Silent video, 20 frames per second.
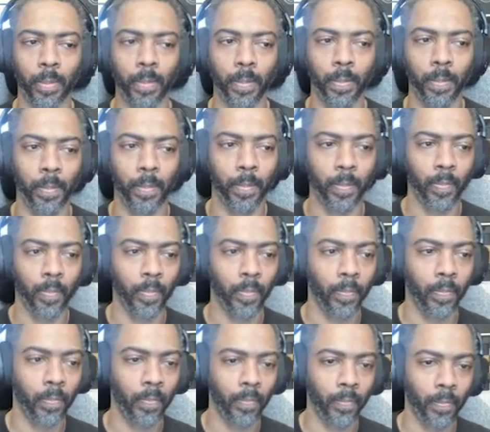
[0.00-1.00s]

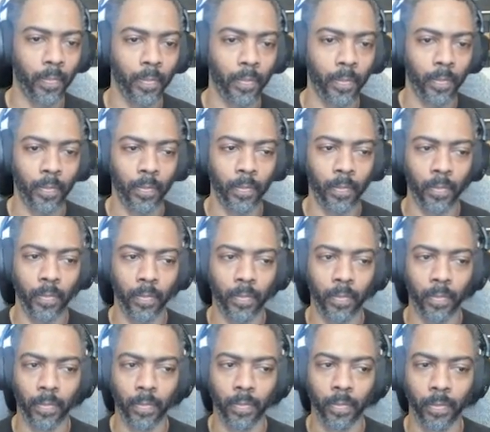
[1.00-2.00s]

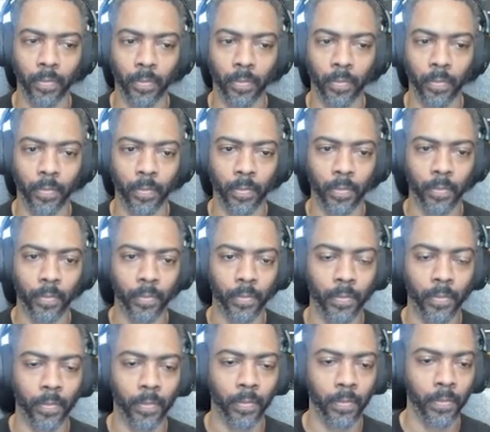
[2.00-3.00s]

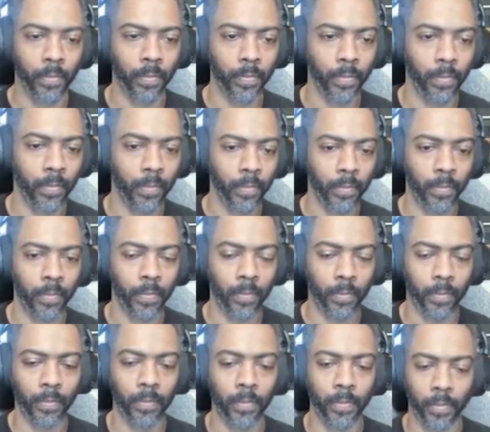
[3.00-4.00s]

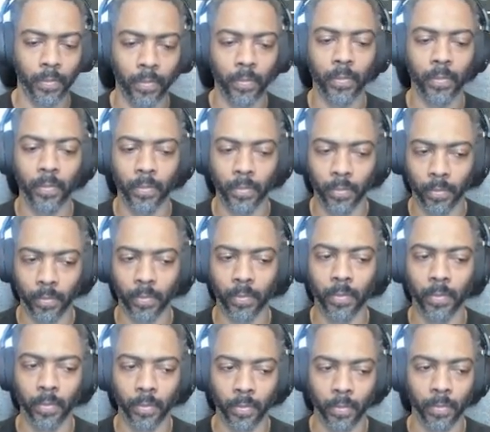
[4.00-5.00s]

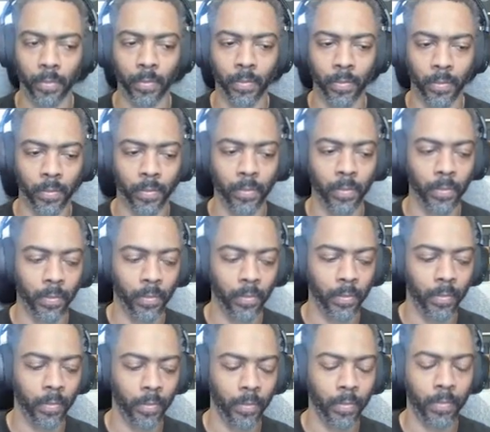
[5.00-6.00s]

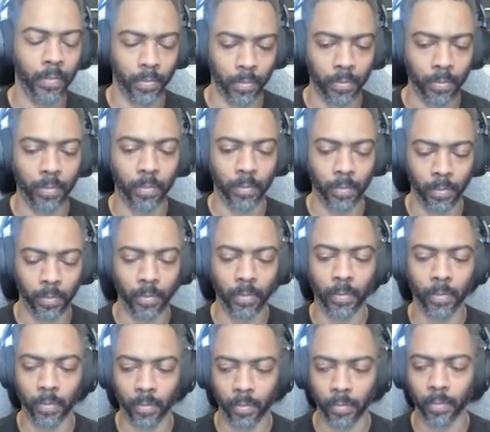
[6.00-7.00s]

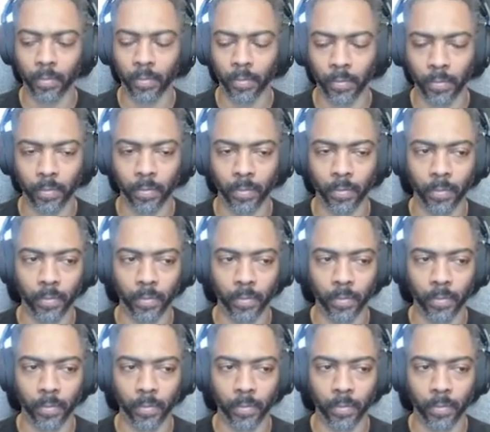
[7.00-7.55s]
No words are spoken by the person on screen.